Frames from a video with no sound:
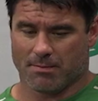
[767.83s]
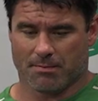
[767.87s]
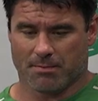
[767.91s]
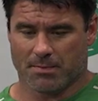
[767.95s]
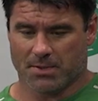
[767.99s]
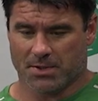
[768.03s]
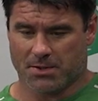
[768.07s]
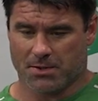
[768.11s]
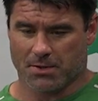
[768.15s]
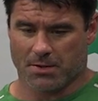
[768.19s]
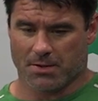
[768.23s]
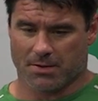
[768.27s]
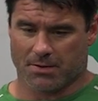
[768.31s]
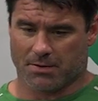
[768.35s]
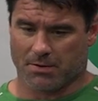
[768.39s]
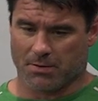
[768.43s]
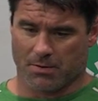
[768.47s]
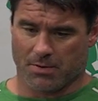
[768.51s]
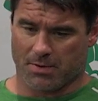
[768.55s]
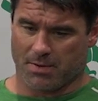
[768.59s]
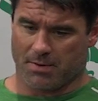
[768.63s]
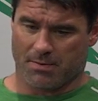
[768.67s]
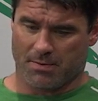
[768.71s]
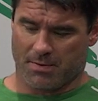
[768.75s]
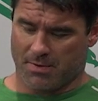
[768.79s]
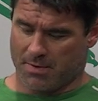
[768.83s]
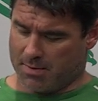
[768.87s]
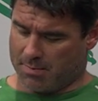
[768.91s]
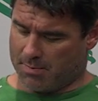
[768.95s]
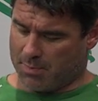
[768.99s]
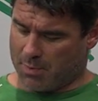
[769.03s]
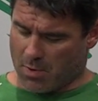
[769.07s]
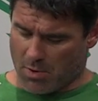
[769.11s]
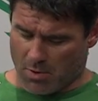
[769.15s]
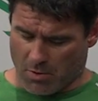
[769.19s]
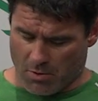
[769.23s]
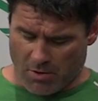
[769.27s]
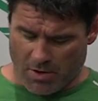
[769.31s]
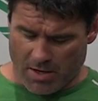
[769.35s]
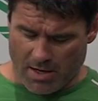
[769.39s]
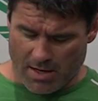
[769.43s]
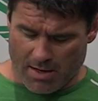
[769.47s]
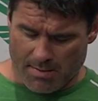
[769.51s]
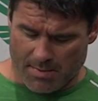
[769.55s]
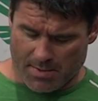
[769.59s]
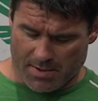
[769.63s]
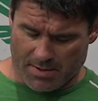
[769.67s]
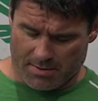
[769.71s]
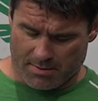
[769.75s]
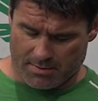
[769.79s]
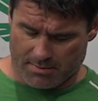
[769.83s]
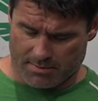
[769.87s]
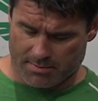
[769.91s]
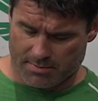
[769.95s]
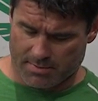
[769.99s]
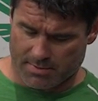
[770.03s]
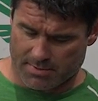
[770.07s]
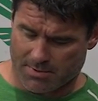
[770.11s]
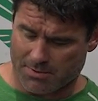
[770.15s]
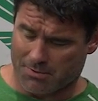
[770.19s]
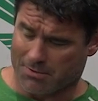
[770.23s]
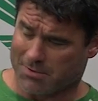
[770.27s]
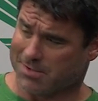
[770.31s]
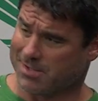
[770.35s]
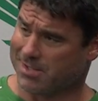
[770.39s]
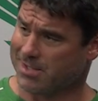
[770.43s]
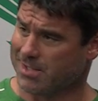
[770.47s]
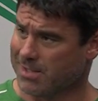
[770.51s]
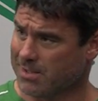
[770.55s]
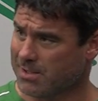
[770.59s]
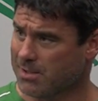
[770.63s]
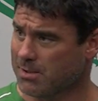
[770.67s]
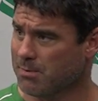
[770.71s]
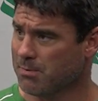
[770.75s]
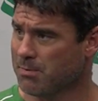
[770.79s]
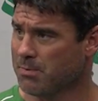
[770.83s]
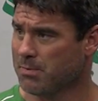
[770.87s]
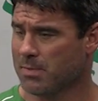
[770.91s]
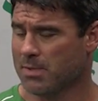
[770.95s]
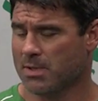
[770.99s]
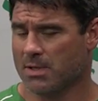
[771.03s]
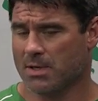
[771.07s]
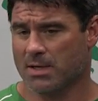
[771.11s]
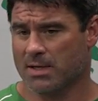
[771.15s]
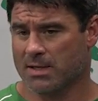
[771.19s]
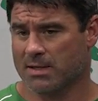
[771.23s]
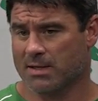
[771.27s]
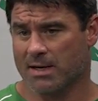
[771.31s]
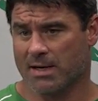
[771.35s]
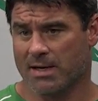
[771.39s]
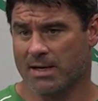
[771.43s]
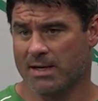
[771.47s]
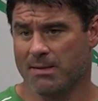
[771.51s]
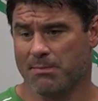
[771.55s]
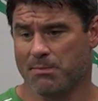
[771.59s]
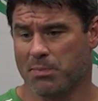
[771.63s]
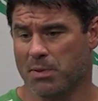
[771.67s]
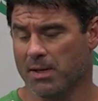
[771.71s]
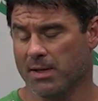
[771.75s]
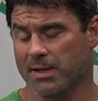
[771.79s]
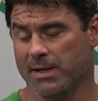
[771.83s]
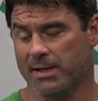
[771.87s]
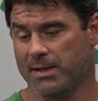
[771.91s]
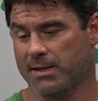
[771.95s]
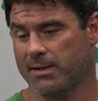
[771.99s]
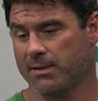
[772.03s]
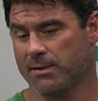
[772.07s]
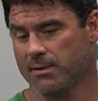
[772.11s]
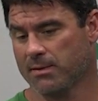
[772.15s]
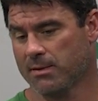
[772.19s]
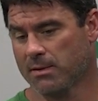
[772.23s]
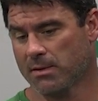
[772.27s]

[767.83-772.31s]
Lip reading: maturing through the program and through the system. I thought he played